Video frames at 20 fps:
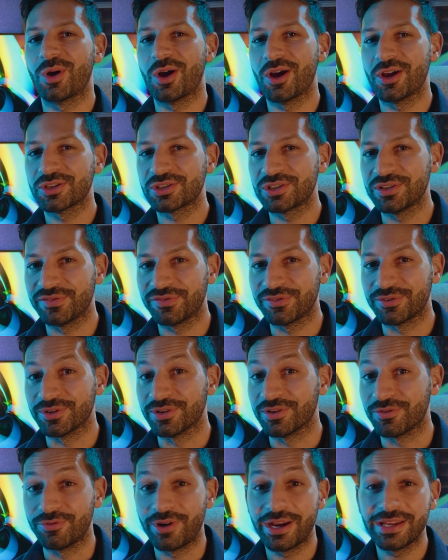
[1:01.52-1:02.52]
will ask you
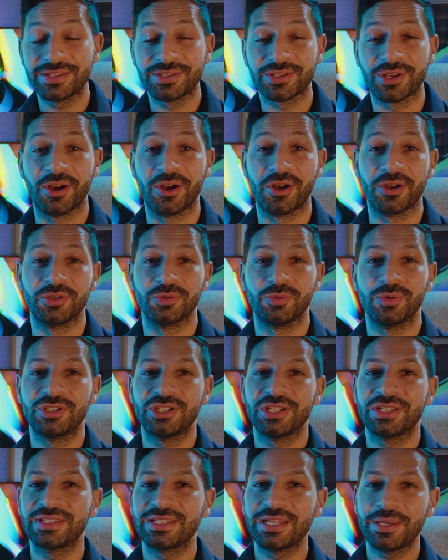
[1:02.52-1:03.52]
for a rates card,
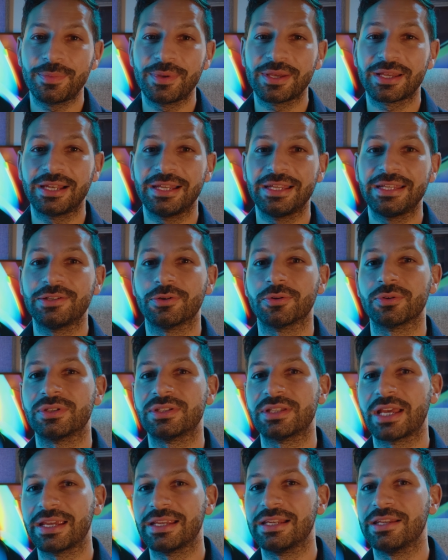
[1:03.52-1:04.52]
which is typically your
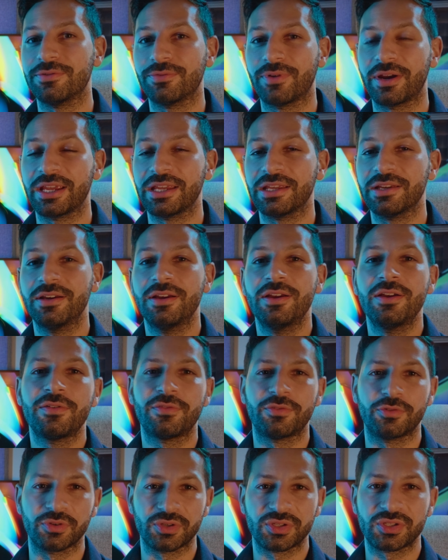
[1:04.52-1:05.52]
daily rate
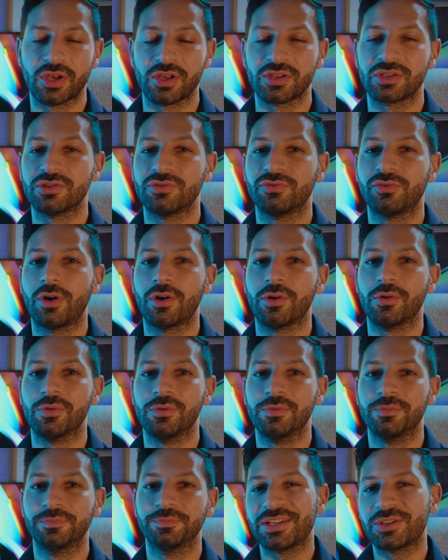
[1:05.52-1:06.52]
for a certain
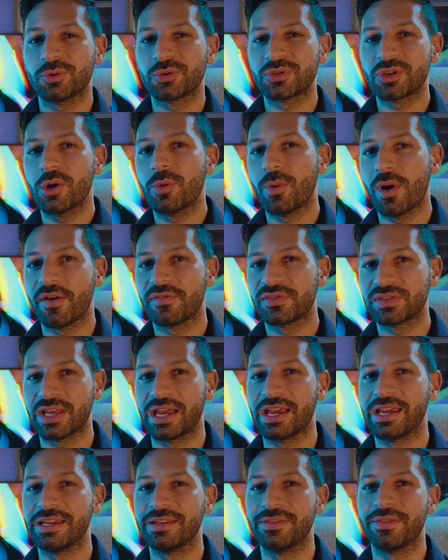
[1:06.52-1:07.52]
role. It's also worth
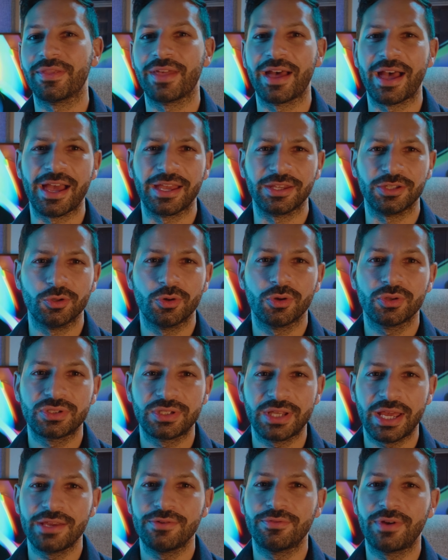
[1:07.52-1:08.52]
saying that your
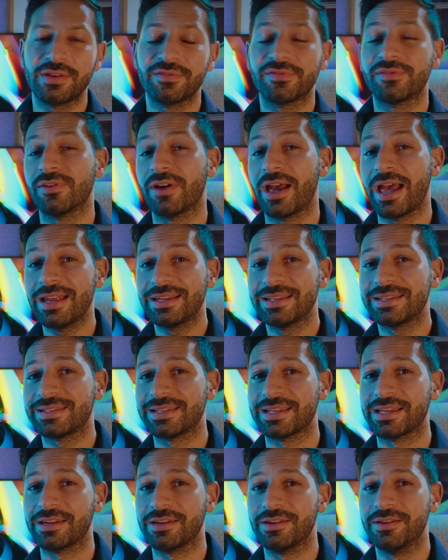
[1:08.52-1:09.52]
day rate for
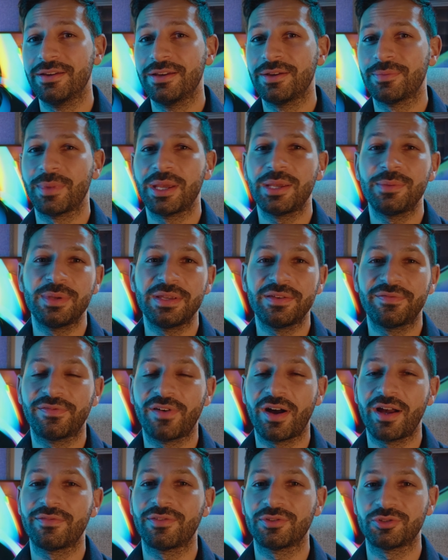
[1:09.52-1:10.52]
editing may be
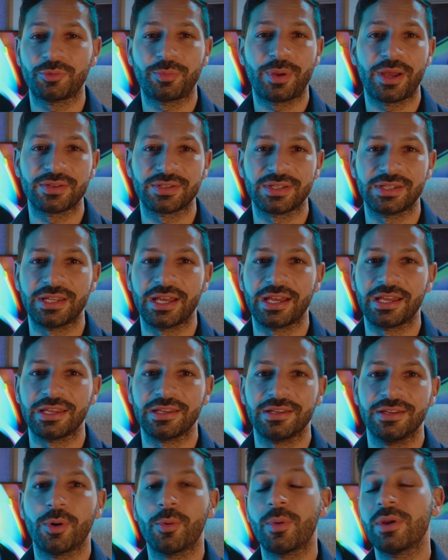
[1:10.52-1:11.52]
£500 a
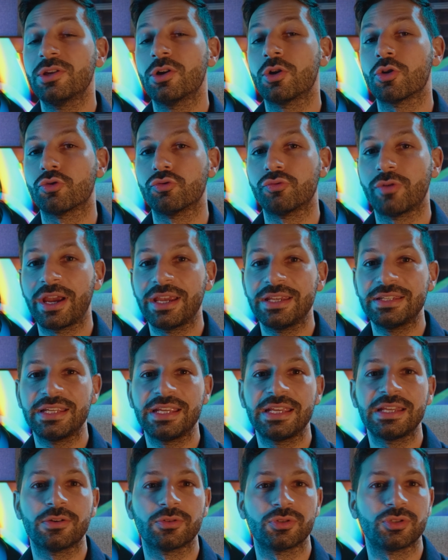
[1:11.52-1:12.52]
day, but when you're
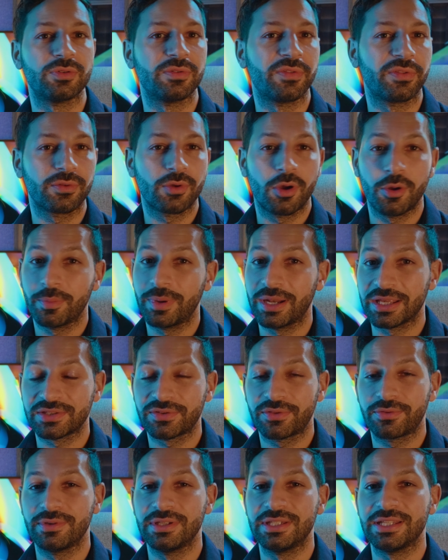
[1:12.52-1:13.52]
grading or doing complex
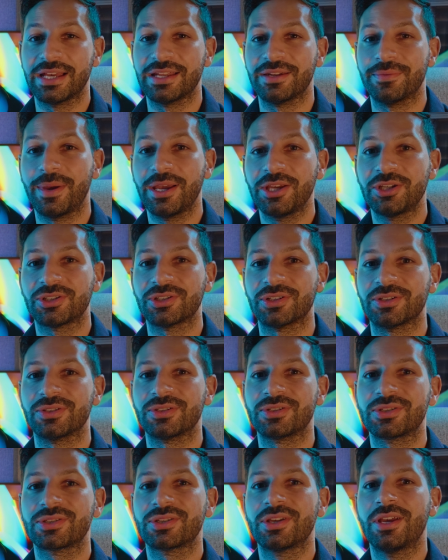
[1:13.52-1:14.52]
3D
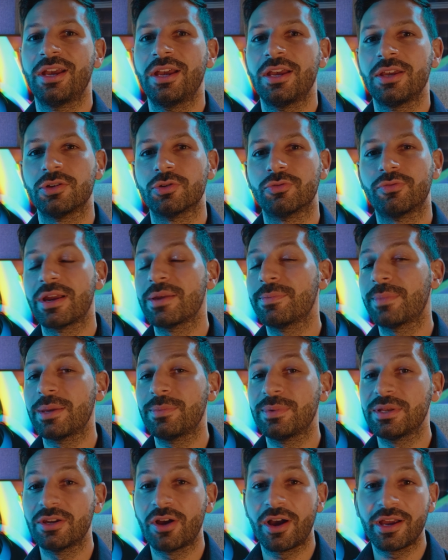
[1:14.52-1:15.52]
animations, your rate may
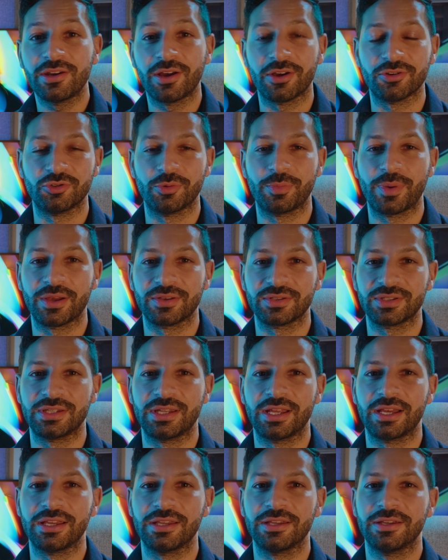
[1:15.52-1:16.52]
be £900 a
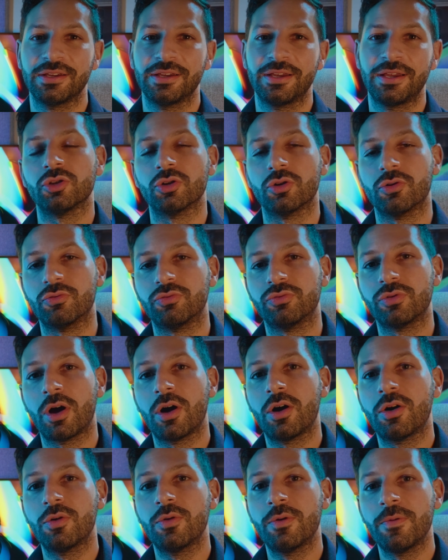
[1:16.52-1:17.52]
day. Your
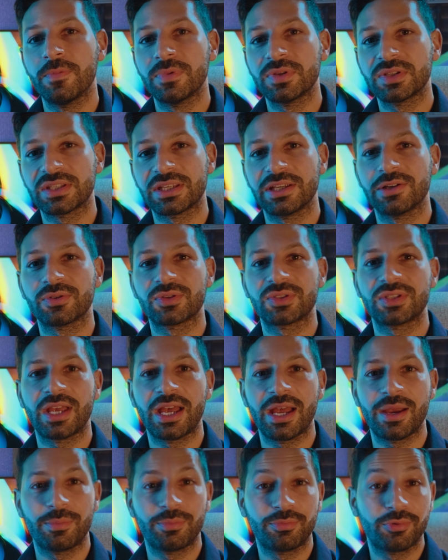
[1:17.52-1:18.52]
role, skill
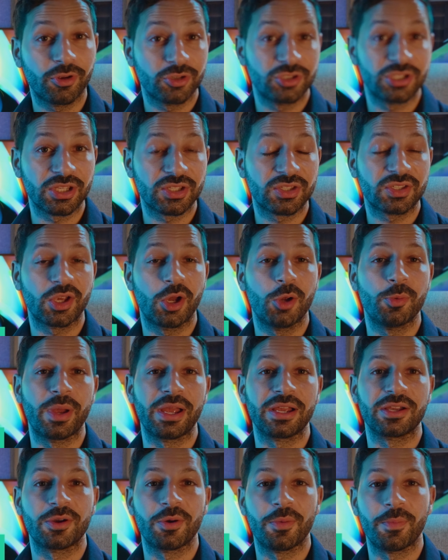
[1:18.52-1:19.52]
set, project scope,
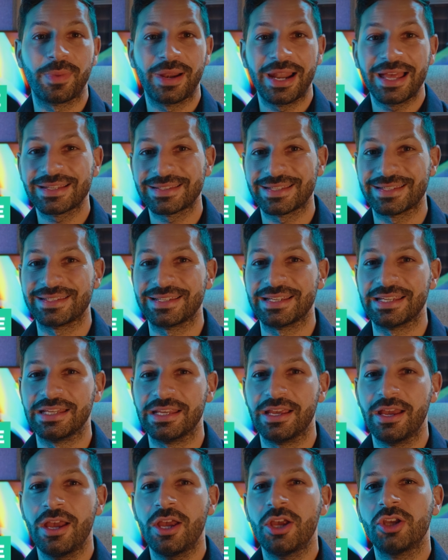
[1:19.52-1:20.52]
and
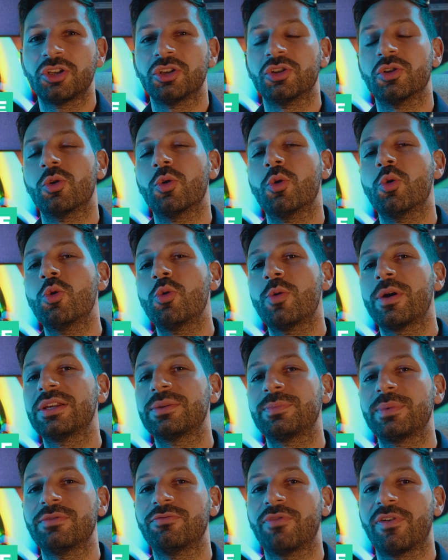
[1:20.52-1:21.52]
complexity should
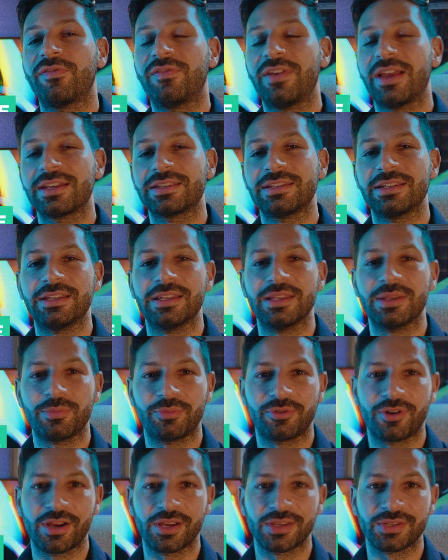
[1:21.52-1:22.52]
always be reflected in the
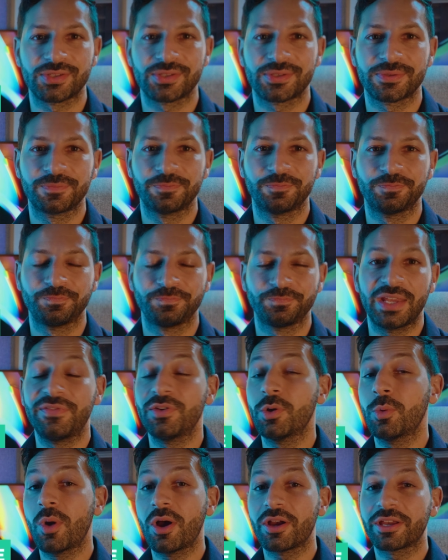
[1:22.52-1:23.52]
price. If
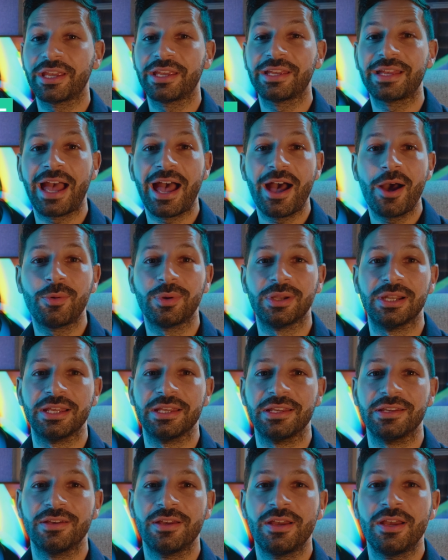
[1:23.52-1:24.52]
you're working
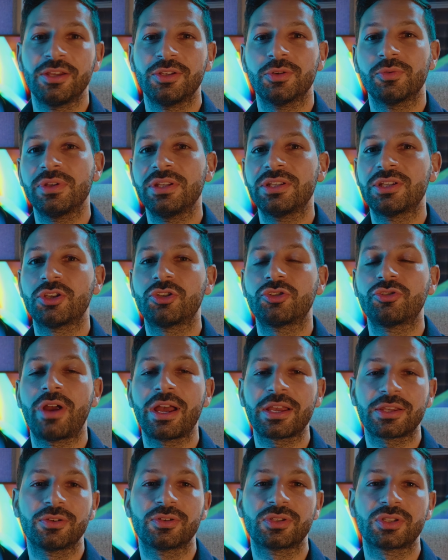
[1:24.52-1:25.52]
hourly, you'll need to
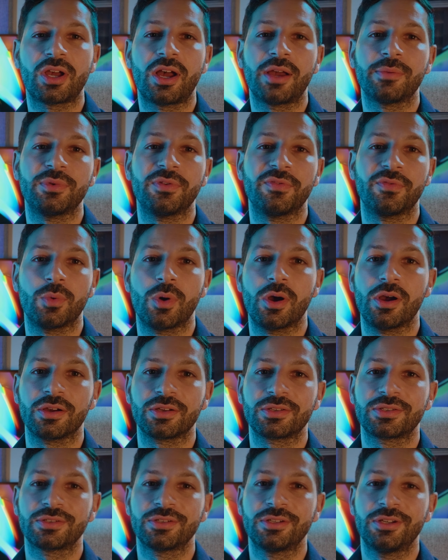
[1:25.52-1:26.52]
track your time you've
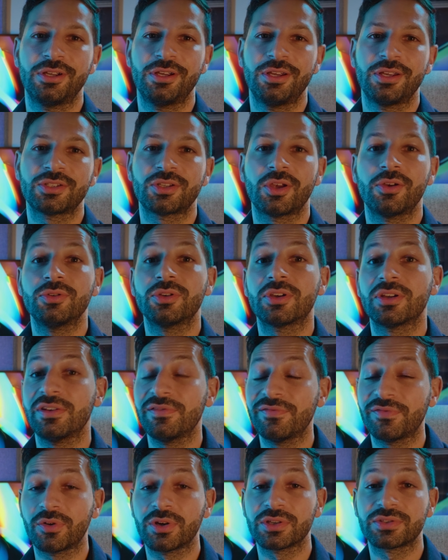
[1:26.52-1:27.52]
worked, so you can
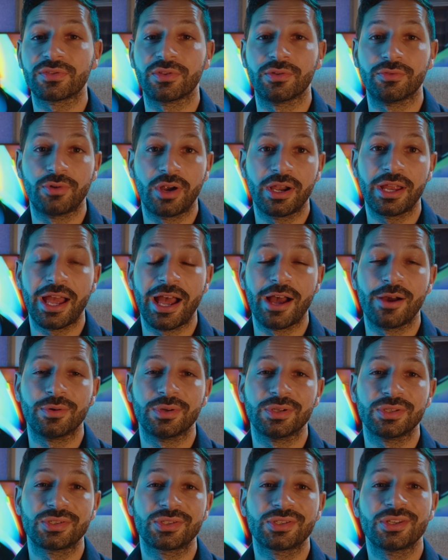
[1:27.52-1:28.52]
invoice for the right
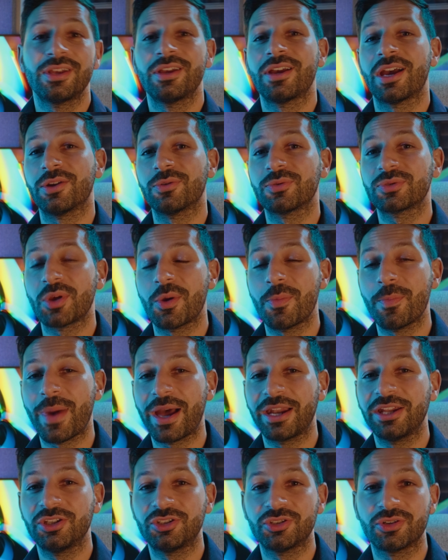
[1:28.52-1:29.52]
hours and also
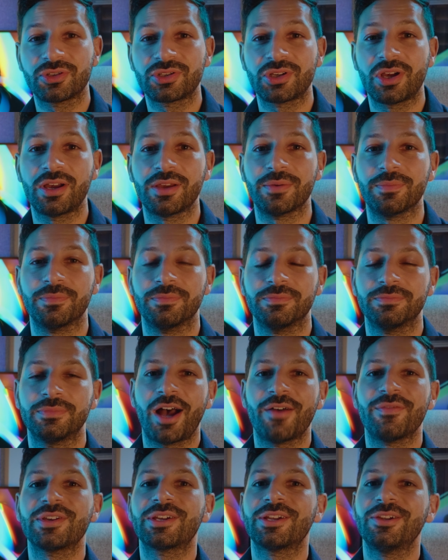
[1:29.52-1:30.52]
manage your time.
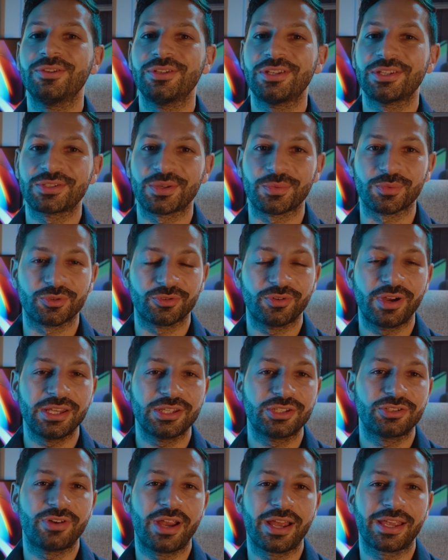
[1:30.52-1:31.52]
I've included some
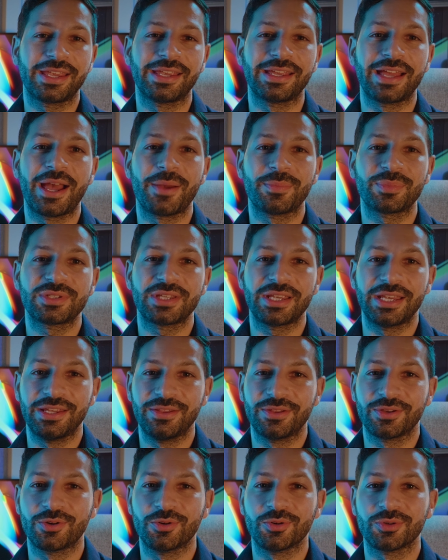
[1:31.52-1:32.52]
great tracking apps
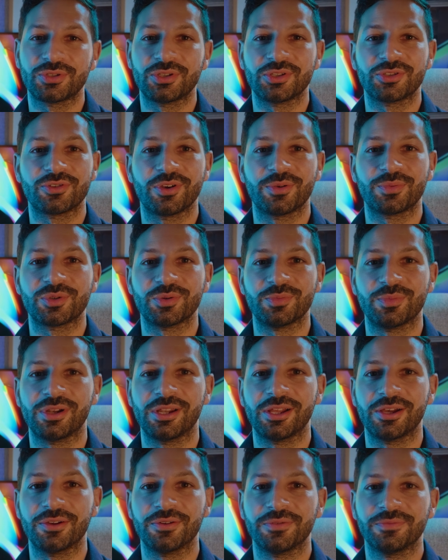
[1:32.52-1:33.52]
in the course description
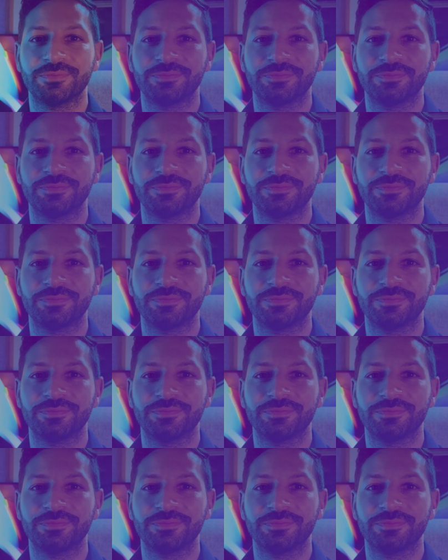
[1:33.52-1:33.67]
below.